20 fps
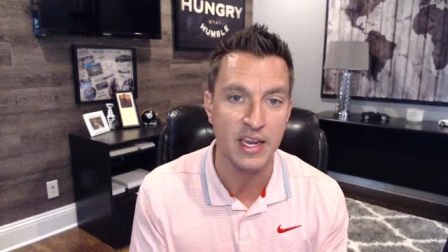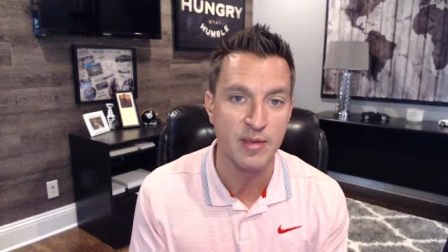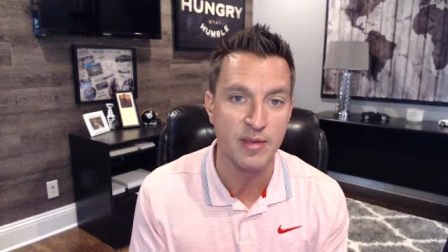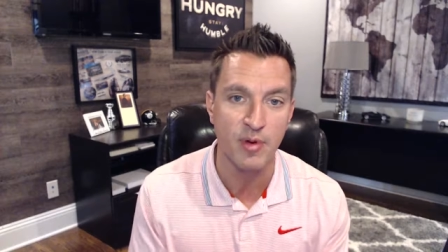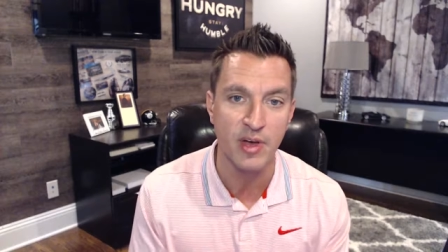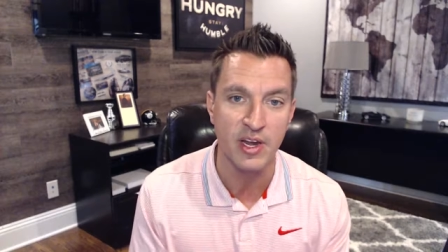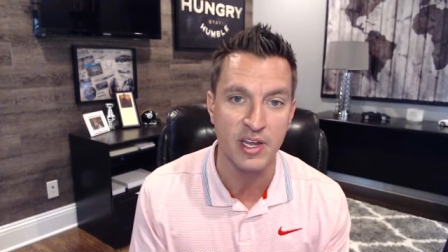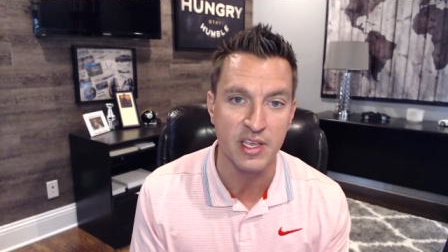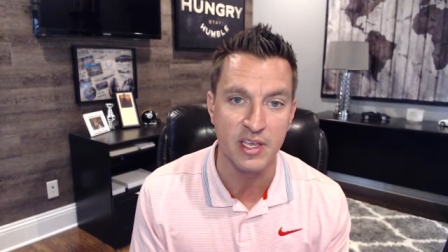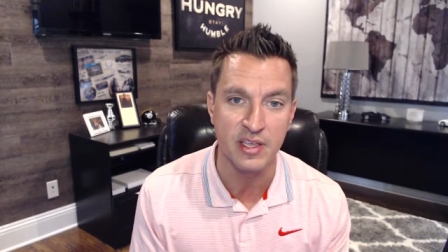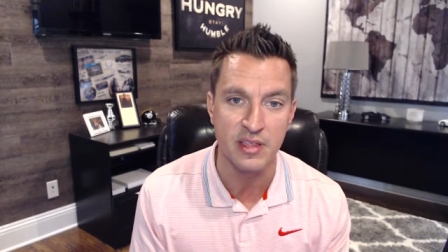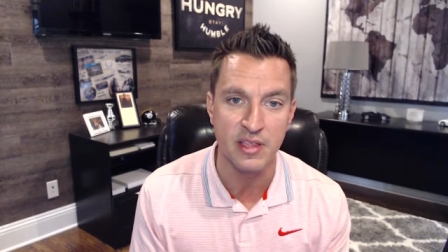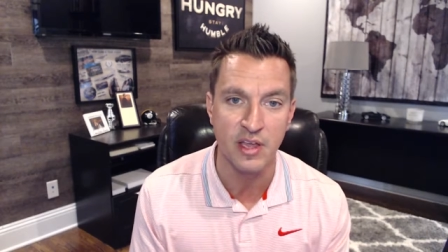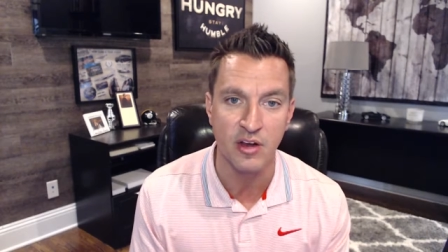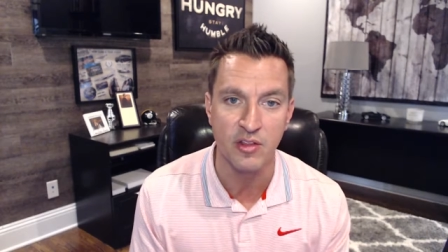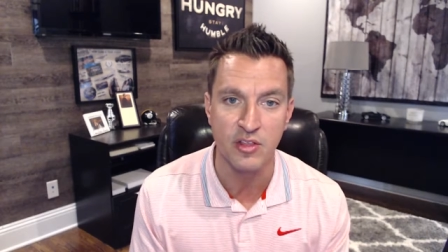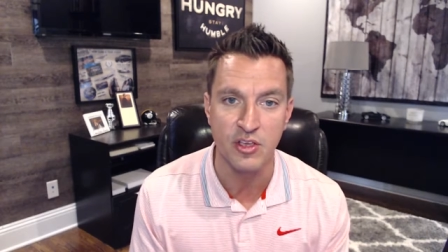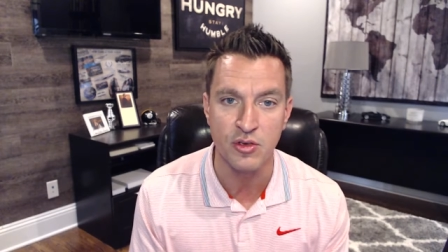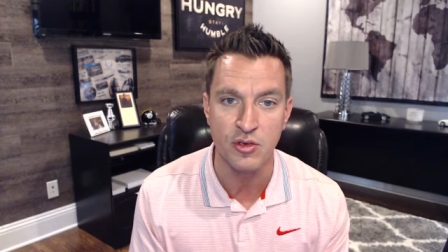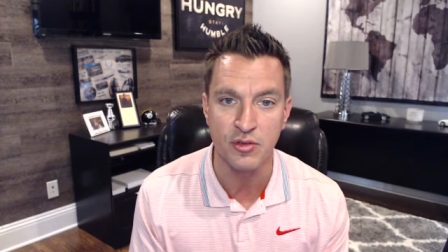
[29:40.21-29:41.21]
anybody in
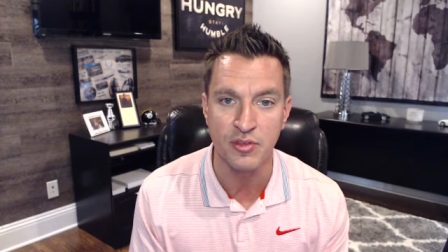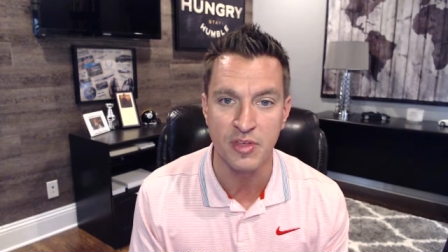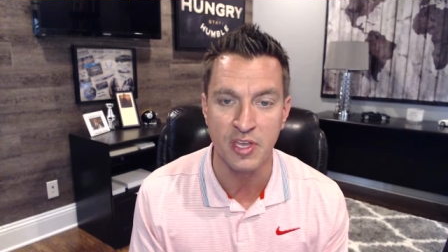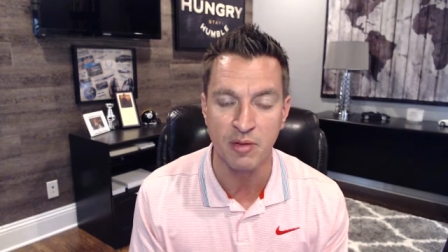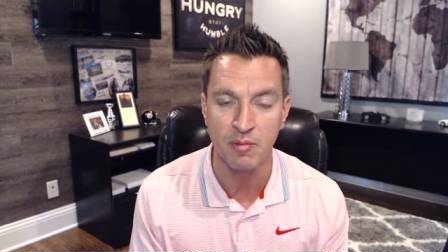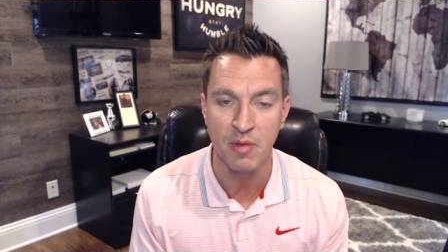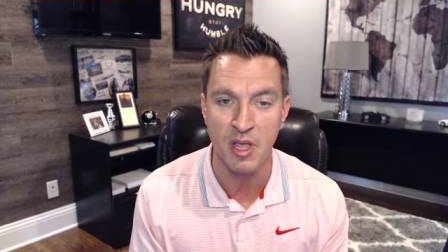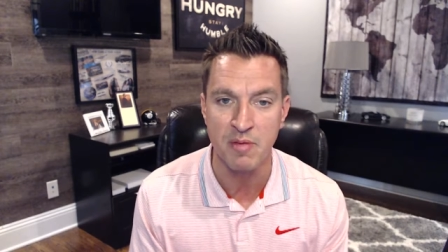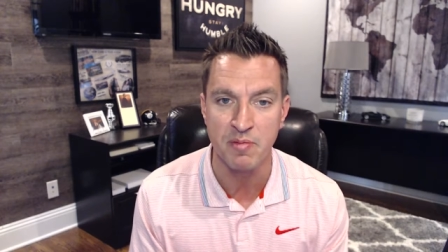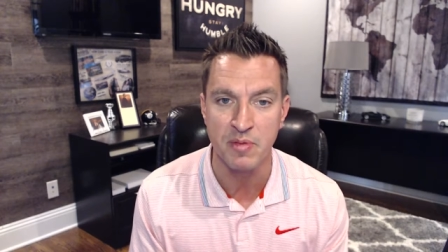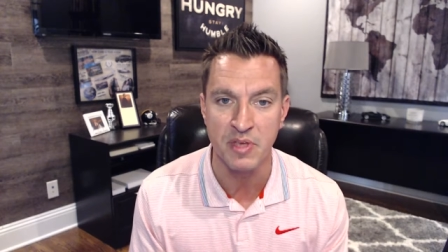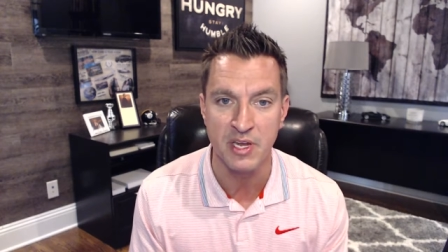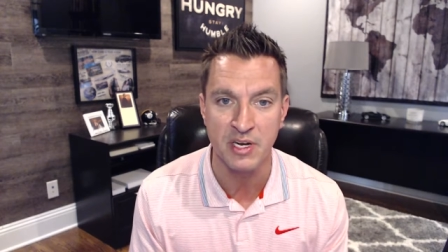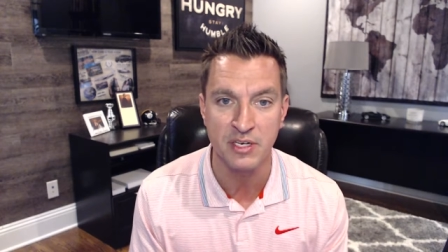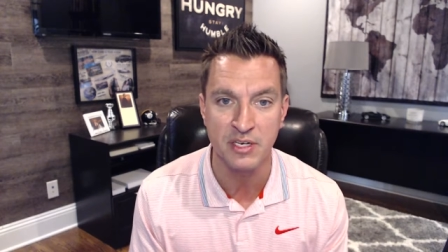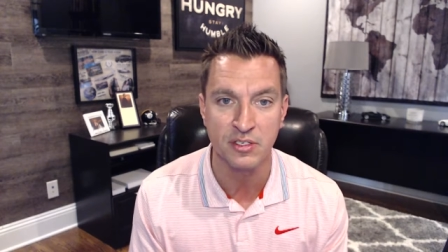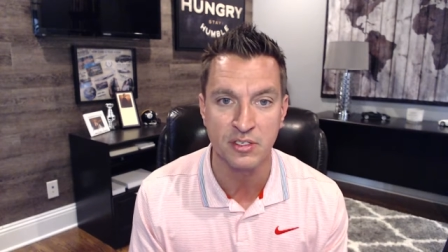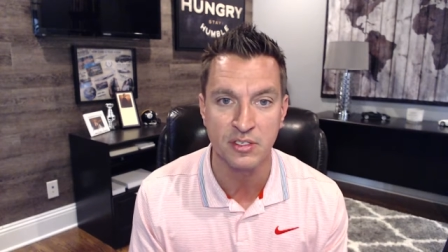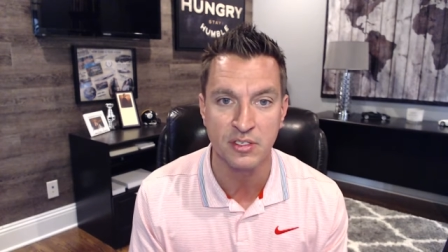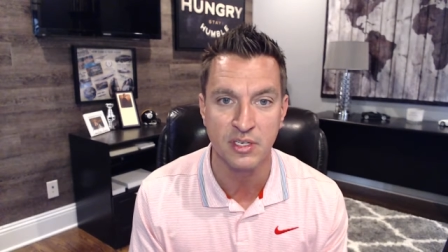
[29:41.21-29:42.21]
there that you think might be
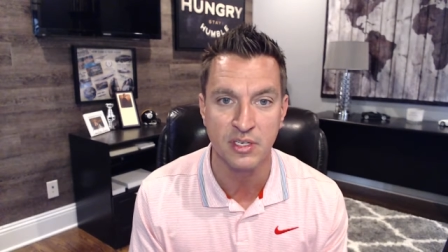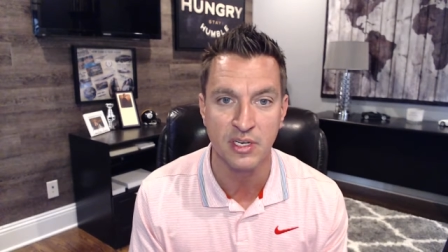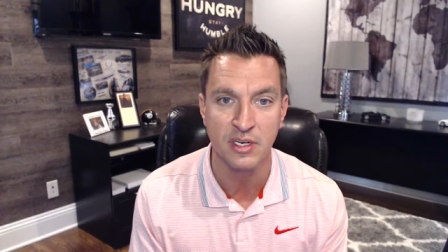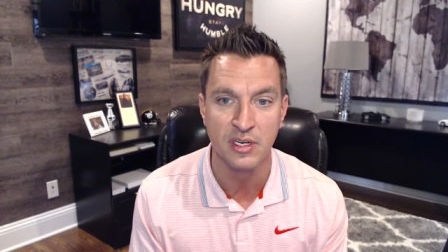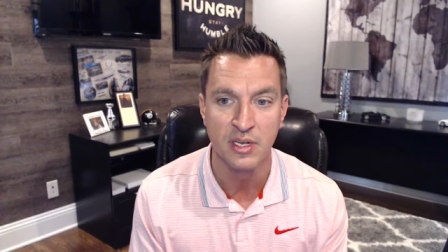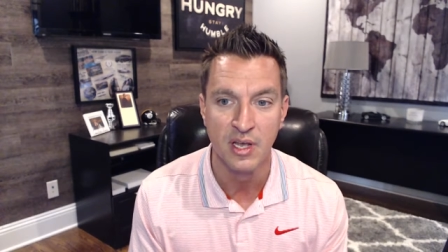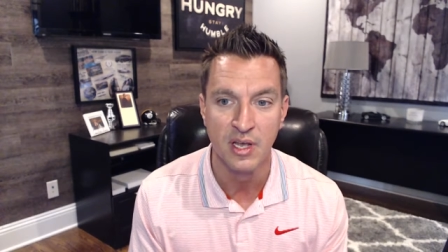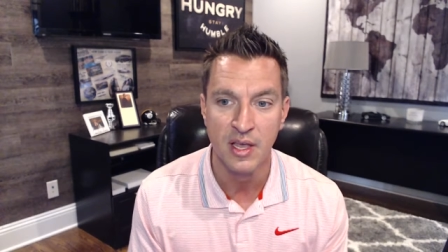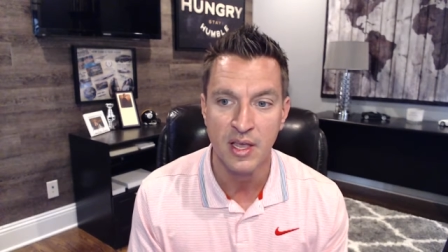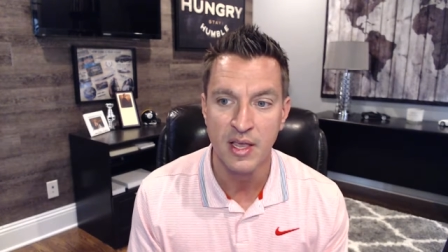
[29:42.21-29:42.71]
interested.